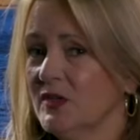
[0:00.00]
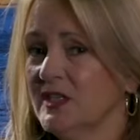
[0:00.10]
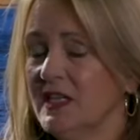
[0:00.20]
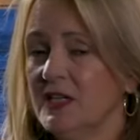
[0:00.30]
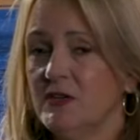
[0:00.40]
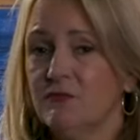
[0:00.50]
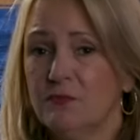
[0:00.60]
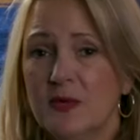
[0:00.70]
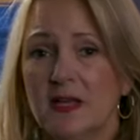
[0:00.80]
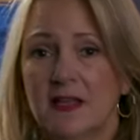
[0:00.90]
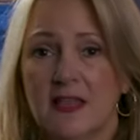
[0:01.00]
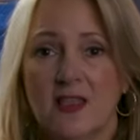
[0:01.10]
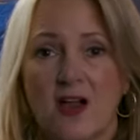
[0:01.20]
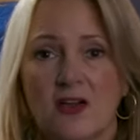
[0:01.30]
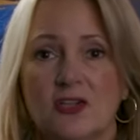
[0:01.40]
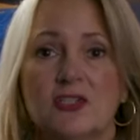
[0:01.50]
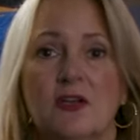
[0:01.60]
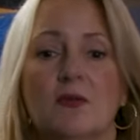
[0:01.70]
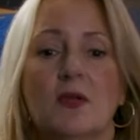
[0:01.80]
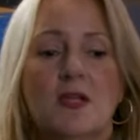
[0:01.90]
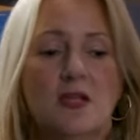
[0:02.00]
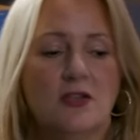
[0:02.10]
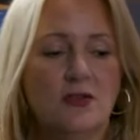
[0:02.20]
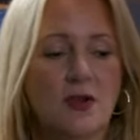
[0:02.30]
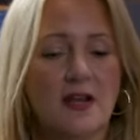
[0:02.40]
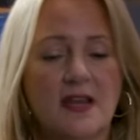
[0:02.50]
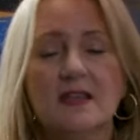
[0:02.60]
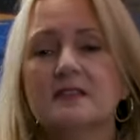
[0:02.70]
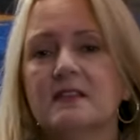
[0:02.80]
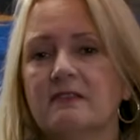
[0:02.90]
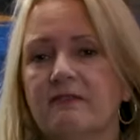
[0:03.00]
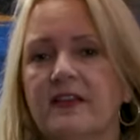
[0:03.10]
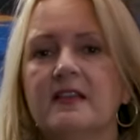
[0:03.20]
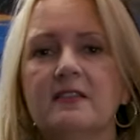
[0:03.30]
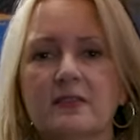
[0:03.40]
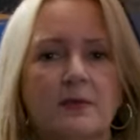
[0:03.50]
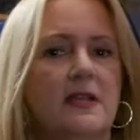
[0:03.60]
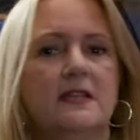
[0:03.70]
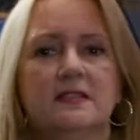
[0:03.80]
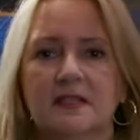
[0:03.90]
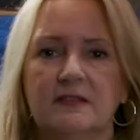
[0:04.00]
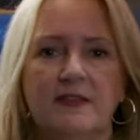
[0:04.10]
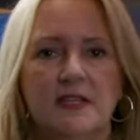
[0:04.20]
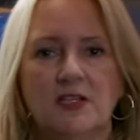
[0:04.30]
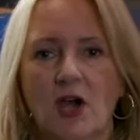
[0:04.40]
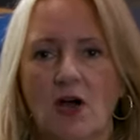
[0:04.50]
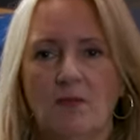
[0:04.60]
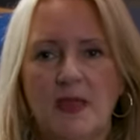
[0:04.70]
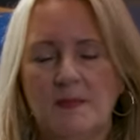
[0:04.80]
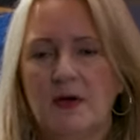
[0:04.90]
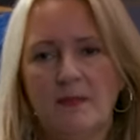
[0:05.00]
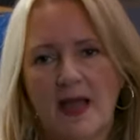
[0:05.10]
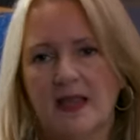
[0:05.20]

seat really large, so you could easily fit 3 6-feet tall people back